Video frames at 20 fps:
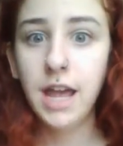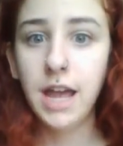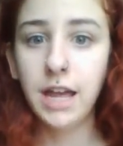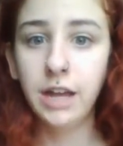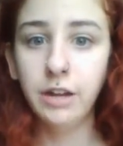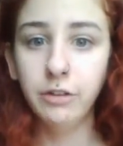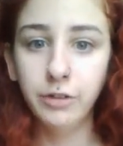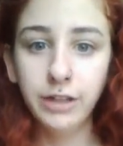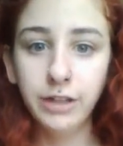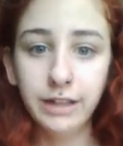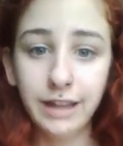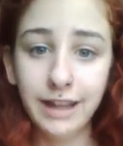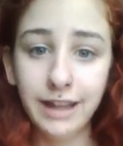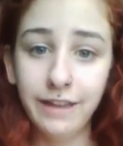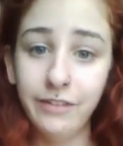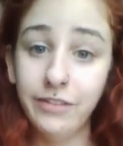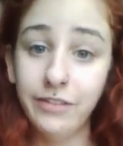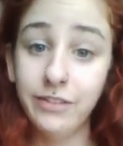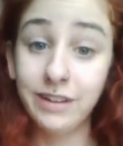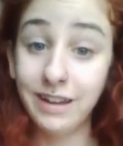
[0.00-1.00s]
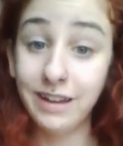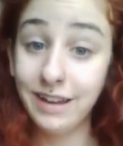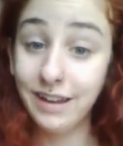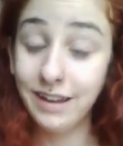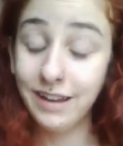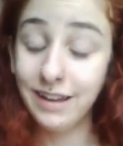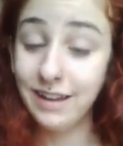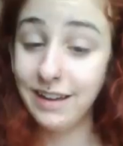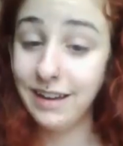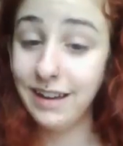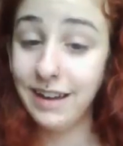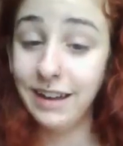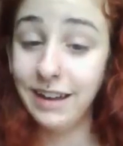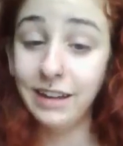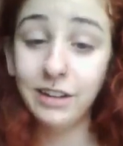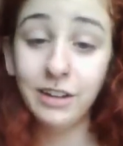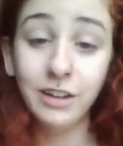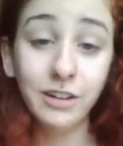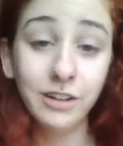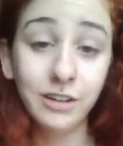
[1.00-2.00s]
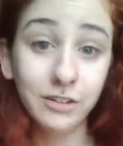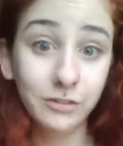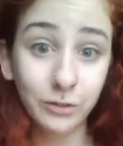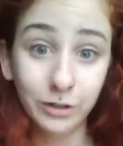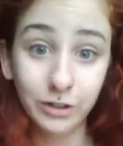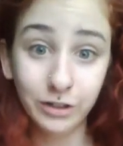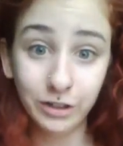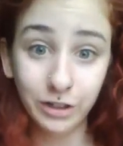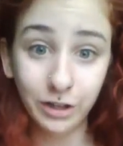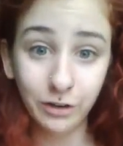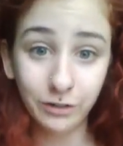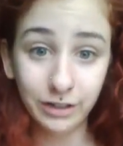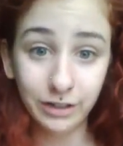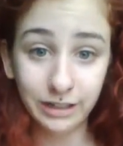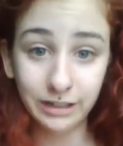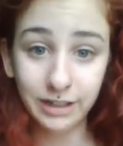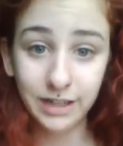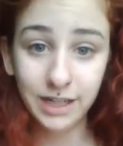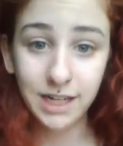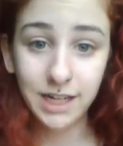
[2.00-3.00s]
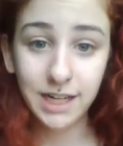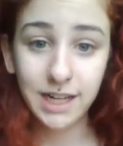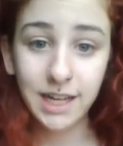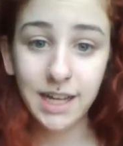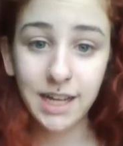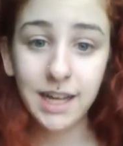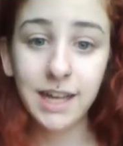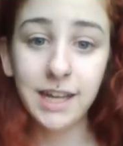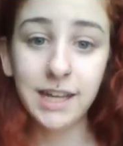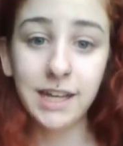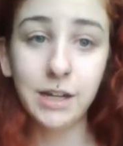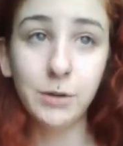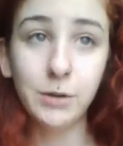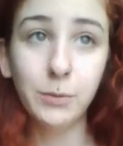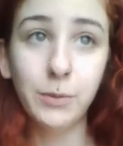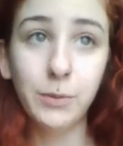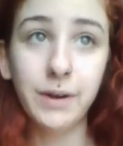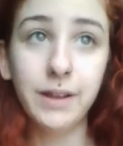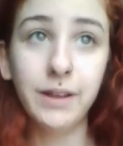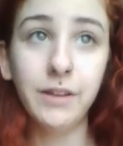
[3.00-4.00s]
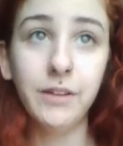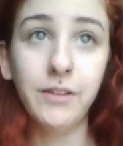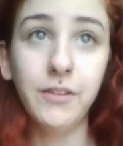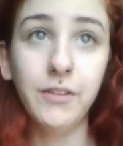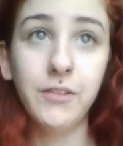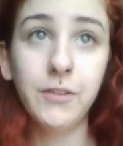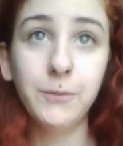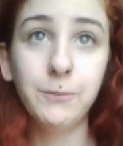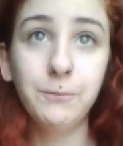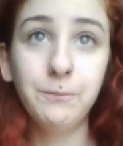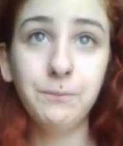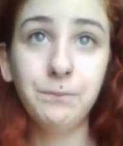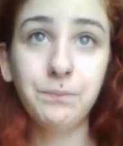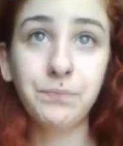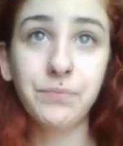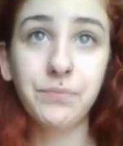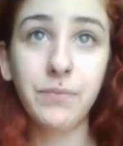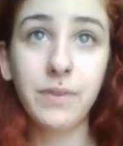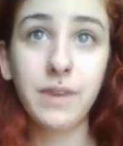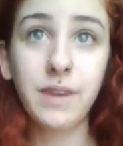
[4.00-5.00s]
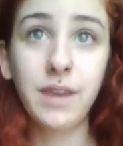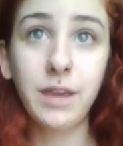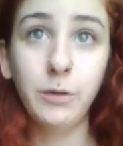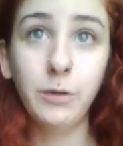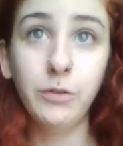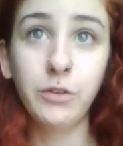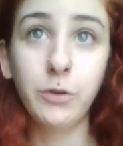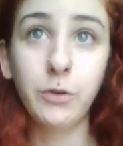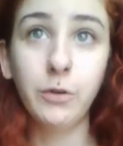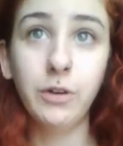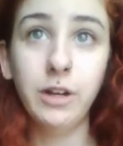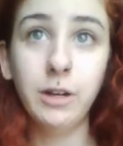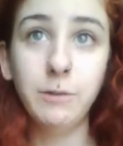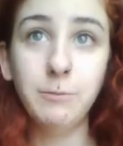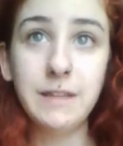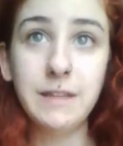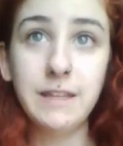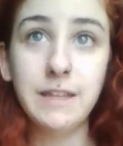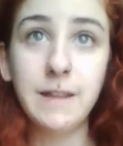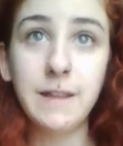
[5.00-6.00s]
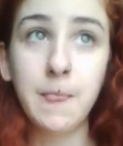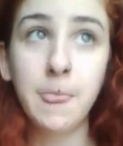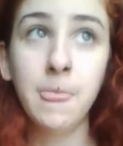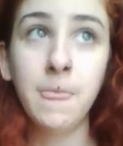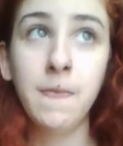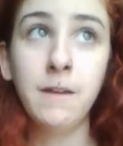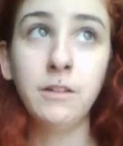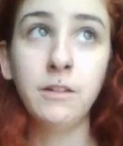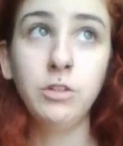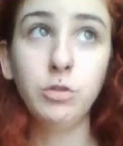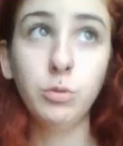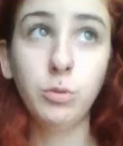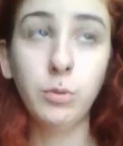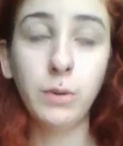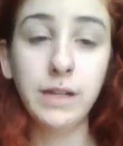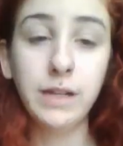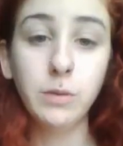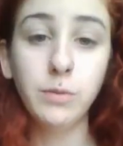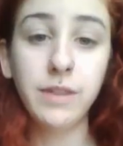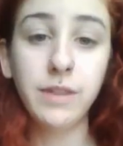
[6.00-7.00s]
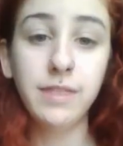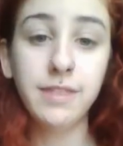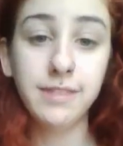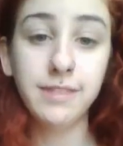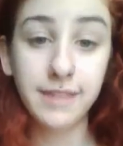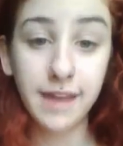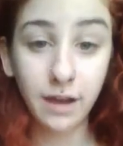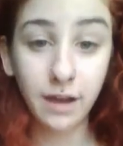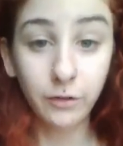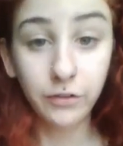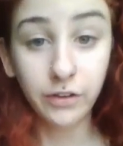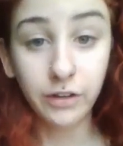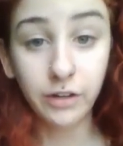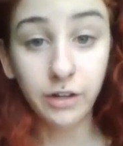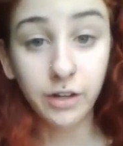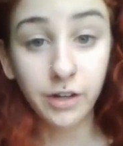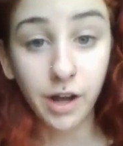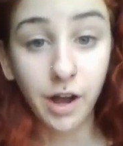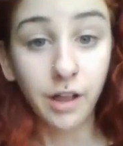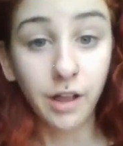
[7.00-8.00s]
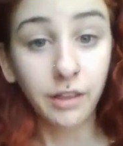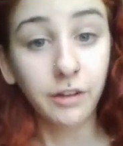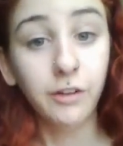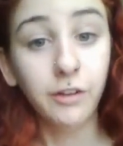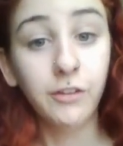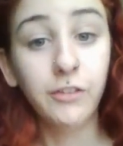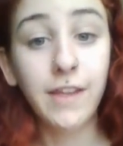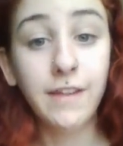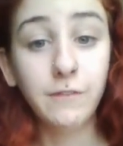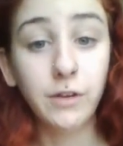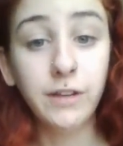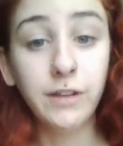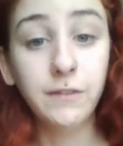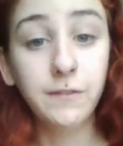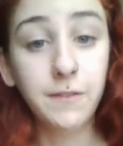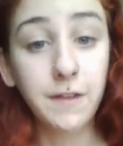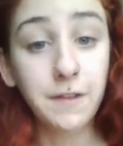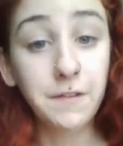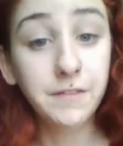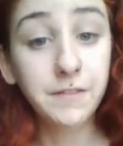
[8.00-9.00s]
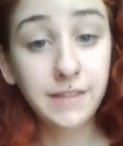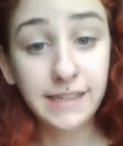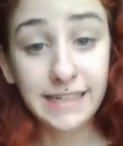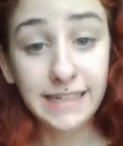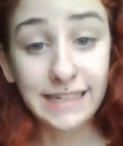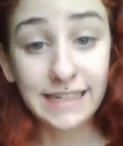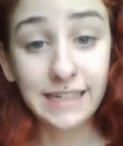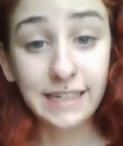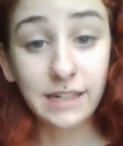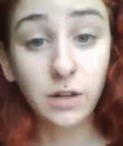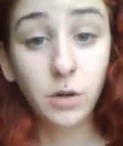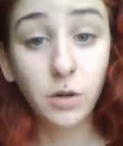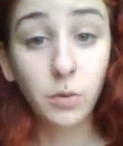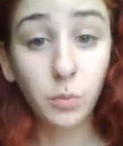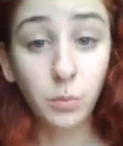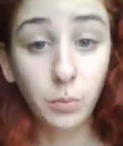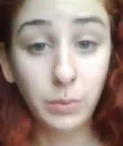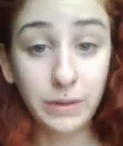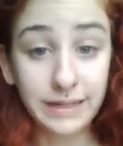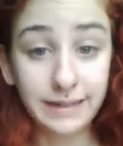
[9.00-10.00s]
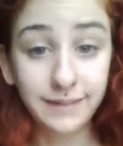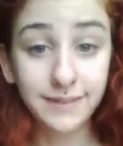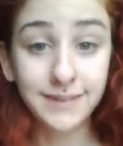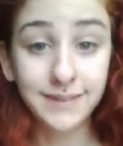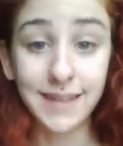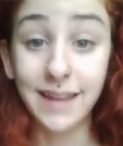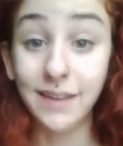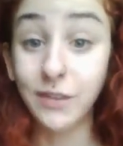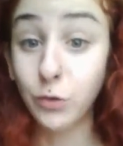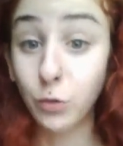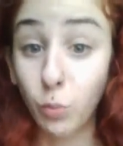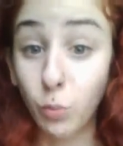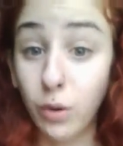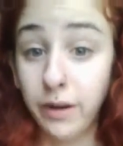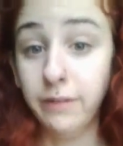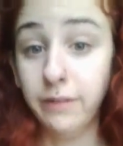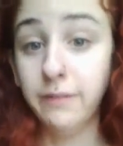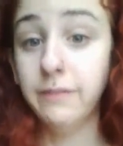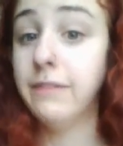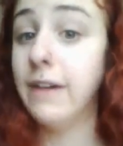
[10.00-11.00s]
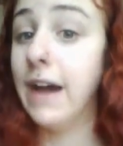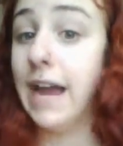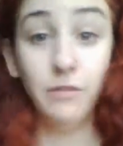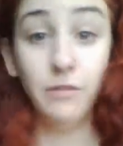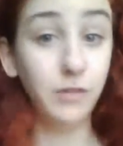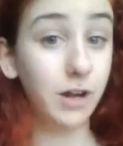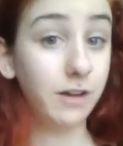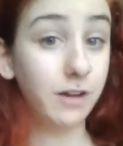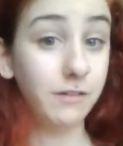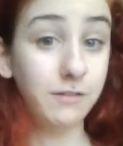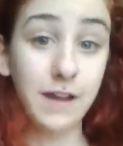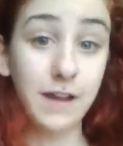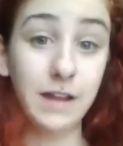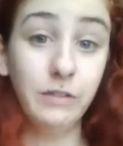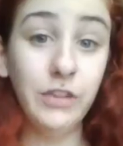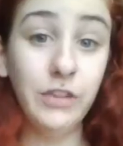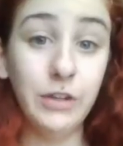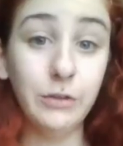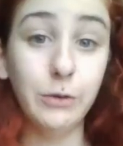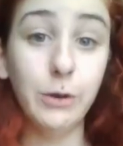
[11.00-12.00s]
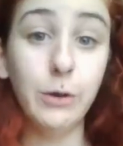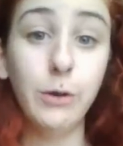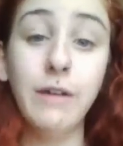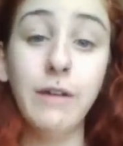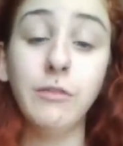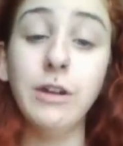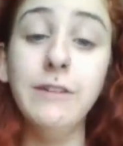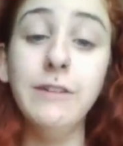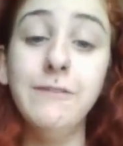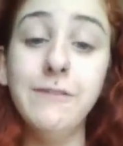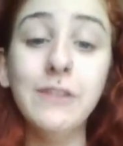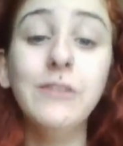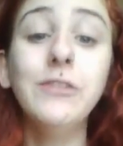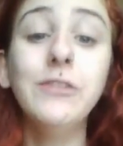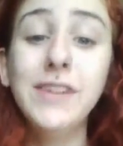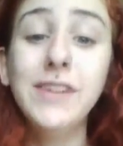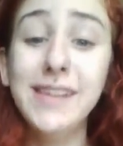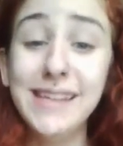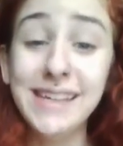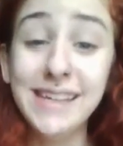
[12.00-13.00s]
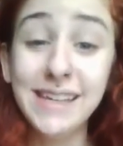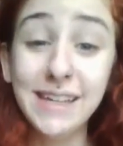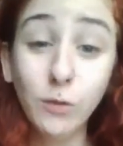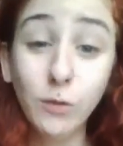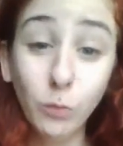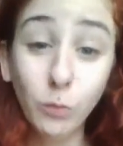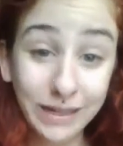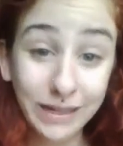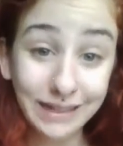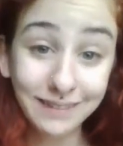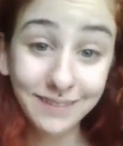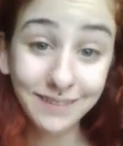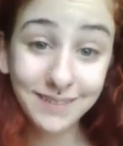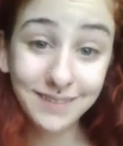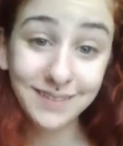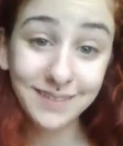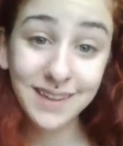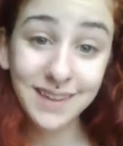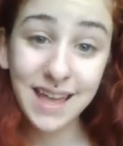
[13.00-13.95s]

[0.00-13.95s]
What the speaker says: realized I couldn't afford to go here. It was going to be $21,000 every 15 weeks. That's 15, not 50. Every 15 weeks,